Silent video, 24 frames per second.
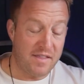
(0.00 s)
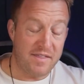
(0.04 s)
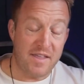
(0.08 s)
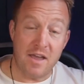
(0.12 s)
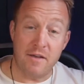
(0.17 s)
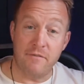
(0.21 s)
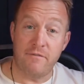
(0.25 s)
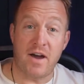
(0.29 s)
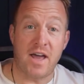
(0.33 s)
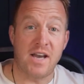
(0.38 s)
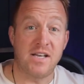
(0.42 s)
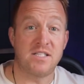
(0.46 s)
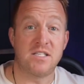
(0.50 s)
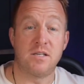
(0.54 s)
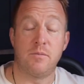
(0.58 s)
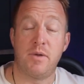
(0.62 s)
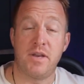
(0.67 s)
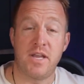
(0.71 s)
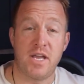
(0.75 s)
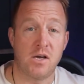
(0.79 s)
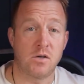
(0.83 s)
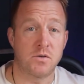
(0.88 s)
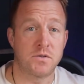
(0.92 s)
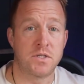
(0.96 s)
They invited
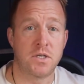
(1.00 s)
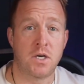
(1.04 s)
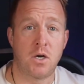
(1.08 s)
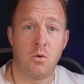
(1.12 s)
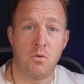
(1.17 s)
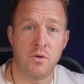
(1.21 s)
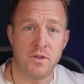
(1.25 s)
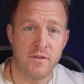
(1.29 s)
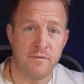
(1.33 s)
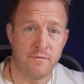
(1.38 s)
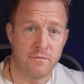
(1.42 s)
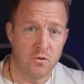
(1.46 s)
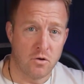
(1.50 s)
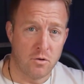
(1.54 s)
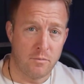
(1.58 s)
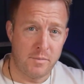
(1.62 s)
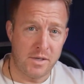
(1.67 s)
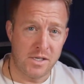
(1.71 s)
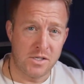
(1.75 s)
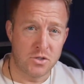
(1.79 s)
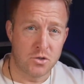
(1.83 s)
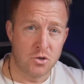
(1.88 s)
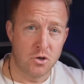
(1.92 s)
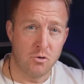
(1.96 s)
somebody else to go with them for a
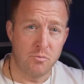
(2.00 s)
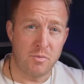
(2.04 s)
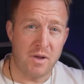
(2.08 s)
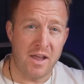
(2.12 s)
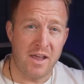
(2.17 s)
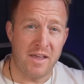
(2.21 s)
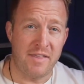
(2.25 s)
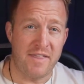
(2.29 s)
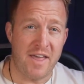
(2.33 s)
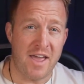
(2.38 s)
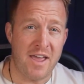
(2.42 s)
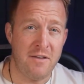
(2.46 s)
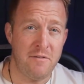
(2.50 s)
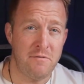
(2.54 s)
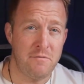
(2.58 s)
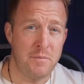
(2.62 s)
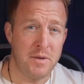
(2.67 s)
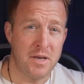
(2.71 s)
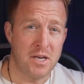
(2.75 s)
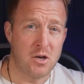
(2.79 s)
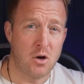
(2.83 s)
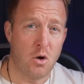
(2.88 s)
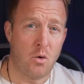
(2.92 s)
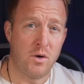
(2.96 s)
men's group, and they've
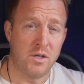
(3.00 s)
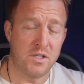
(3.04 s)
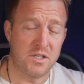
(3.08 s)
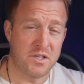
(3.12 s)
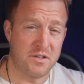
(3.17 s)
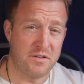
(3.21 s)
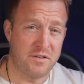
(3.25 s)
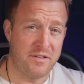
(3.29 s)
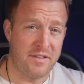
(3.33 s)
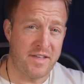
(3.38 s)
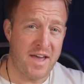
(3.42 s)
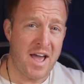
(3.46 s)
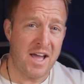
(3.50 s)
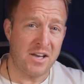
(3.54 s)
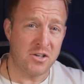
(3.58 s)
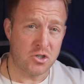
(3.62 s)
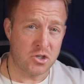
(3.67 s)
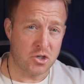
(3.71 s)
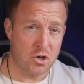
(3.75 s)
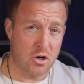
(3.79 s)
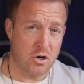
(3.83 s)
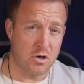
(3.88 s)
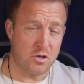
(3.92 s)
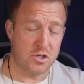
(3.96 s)
been going to that
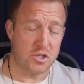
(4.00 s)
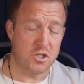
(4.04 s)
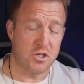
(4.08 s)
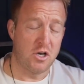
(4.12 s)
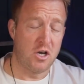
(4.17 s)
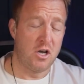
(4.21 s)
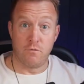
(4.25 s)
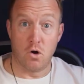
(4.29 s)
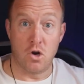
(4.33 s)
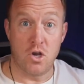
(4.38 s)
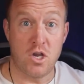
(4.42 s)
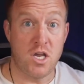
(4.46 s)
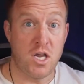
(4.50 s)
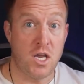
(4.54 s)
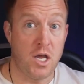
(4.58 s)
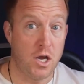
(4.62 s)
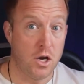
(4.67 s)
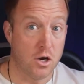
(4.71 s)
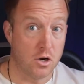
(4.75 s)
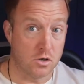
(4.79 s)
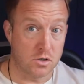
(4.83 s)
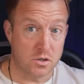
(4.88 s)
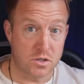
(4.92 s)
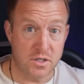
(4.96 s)
church for
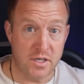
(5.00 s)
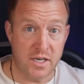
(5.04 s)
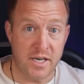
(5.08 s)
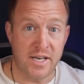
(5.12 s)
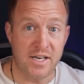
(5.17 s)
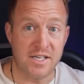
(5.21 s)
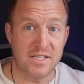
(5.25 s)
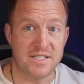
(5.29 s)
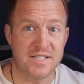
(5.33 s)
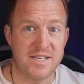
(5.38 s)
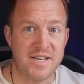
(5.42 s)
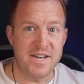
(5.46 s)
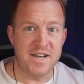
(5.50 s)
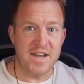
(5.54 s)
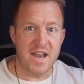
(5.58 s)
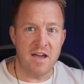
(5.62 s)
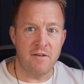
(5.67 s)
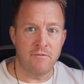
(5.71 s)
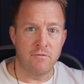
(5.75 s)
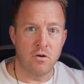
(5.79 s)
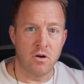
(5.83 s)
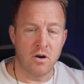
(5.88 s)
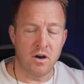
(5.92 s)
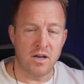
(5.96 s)
years and has
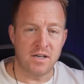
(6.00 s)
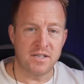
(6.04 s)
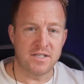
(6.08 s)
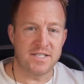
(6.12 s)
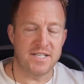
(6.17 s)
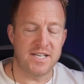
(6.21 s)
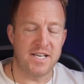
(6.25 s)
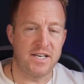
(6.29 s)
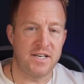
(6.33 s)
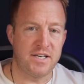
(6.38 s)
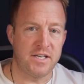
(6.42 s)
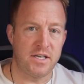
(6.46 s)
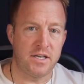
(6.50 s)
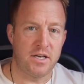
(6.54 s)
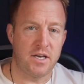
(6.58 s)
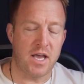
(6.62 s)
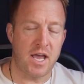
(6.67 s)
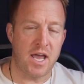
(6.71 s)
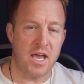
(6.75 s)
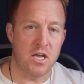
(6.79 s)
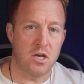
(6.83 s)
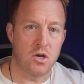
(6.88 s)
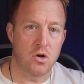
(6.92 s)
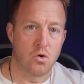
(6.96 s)
never
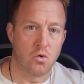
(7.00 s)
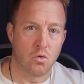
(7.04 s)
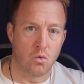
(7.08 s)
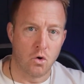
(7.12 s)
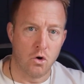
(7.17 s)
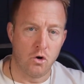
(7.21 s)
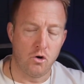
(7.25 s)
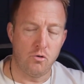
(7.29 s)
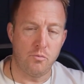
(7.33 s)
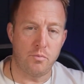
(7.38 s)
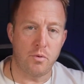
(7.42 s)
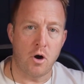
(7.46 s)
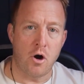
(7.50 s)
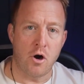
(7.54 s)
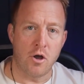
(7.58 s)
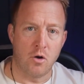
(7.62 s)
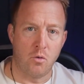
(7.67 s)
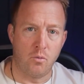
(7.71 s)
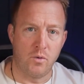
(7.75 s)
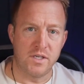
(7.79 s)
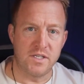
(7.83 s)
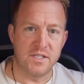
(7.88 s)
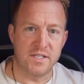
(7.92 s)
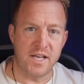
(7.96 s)
attended a group on
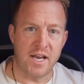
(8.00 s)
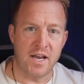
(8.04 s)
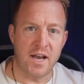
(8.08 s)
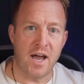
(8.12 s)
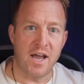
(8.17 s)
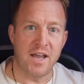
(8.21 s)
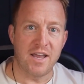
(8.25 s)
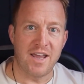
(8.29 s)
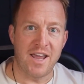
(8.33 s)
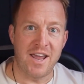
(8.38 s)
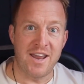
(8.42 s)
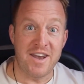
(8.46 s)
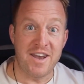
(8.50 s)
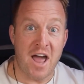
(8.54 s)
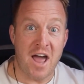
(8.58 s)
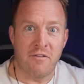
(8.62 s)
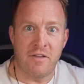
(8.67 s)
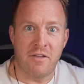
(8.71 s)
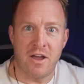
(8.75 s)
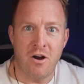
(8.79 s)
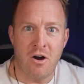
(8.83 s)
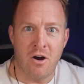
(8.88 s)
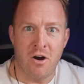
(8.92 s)
a Wednesday night. And now they